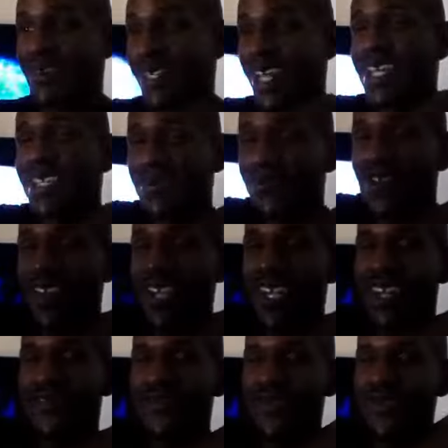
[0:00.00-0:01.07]
It's like it's really
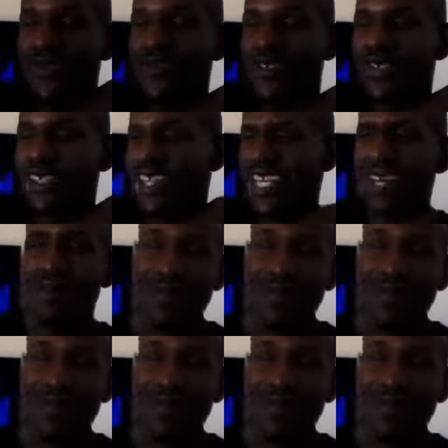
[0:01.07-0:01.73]
like futuristic, and